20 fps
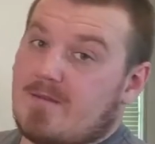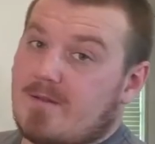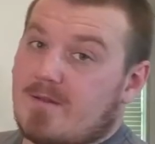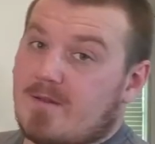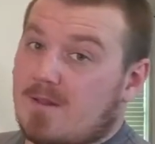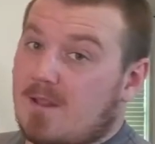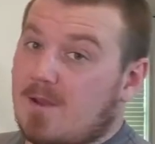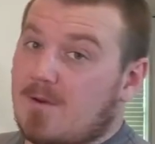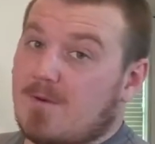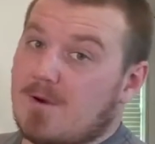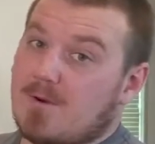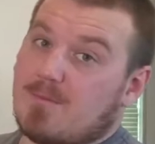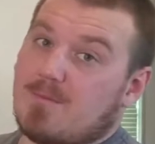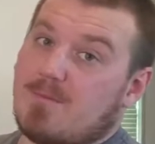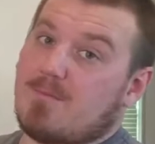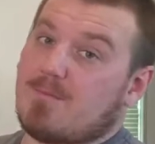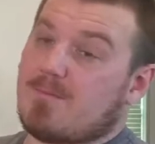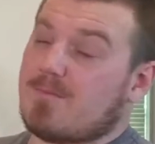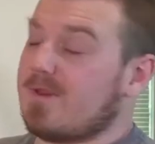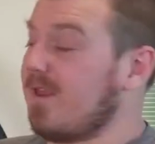lower
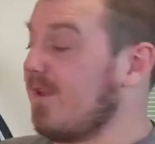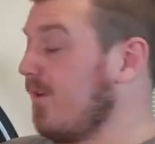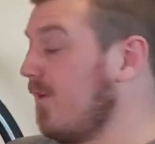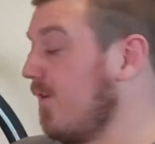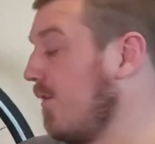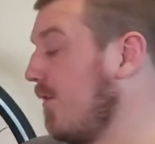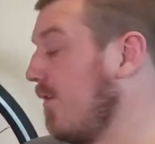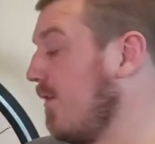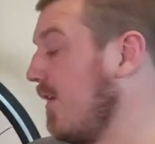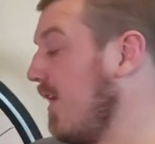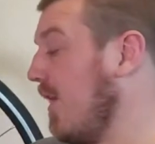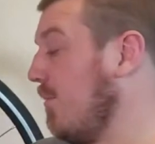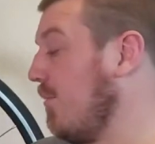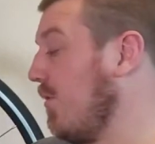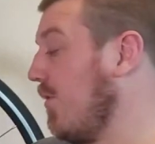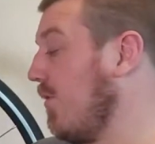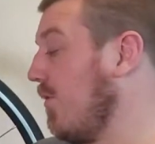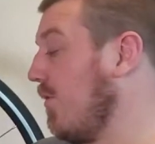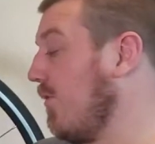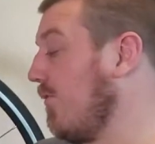tier
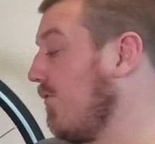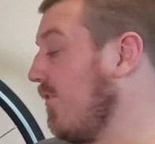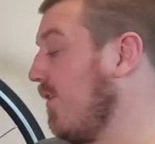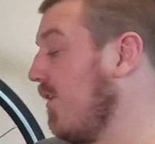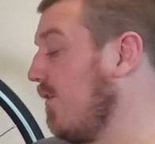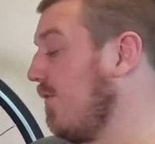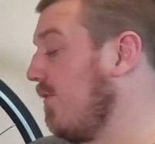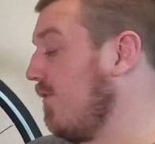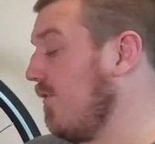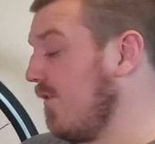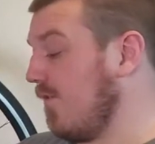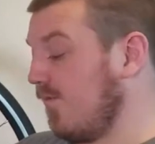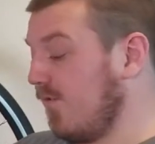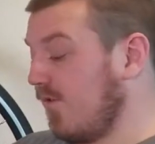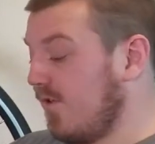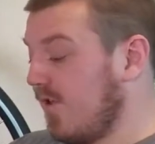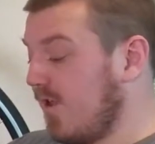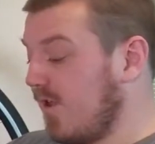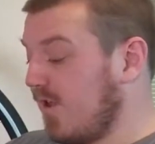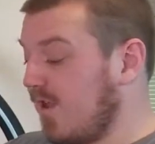Campagnolo stuff if
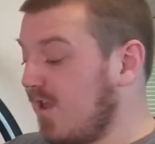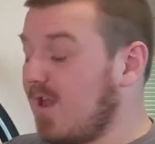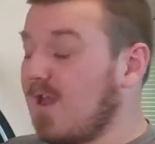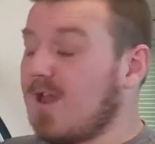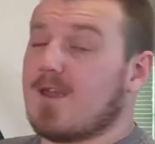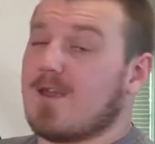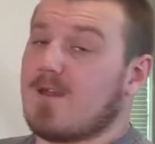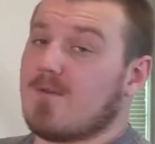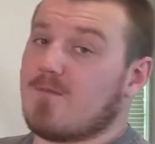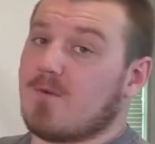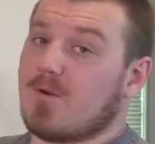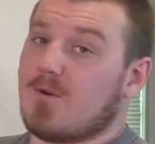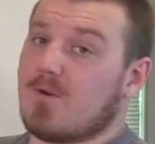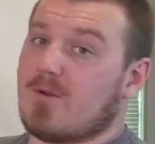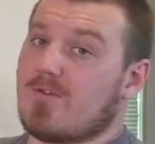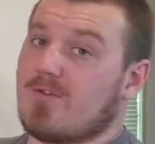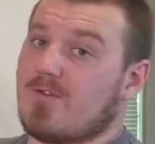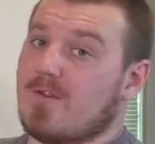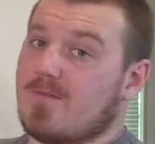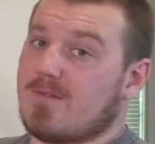we're talking high-end
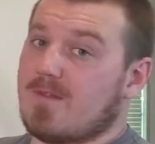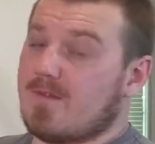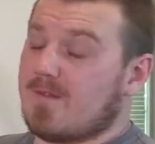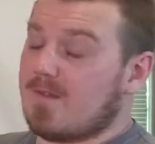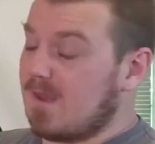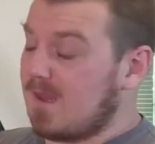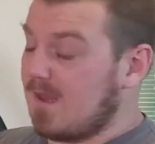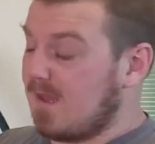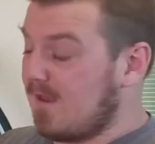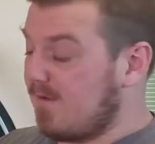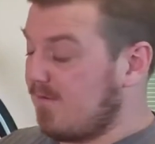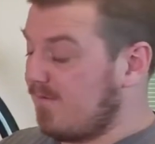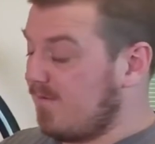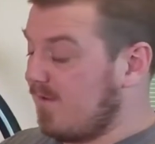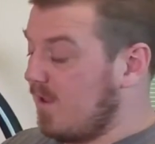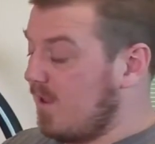road stuff that they have,